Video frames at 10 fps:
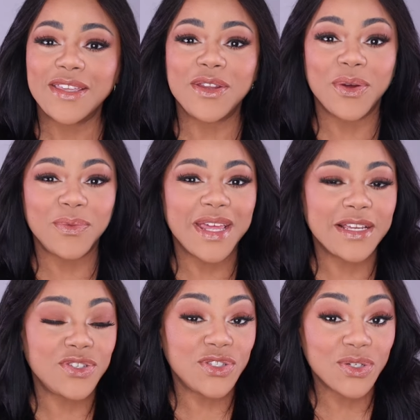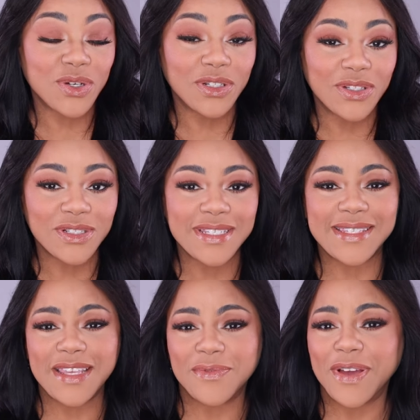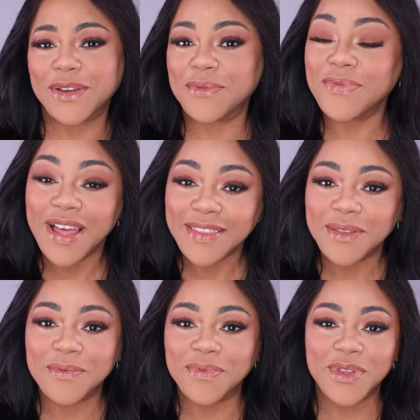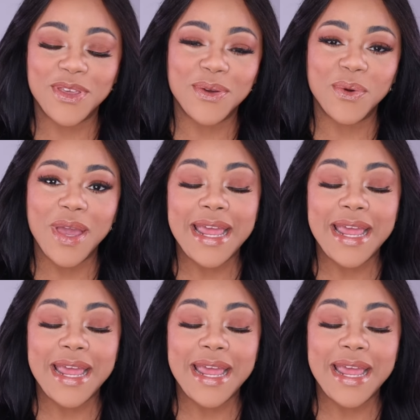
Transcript: you know, that I just took a look to see if I could find them for you.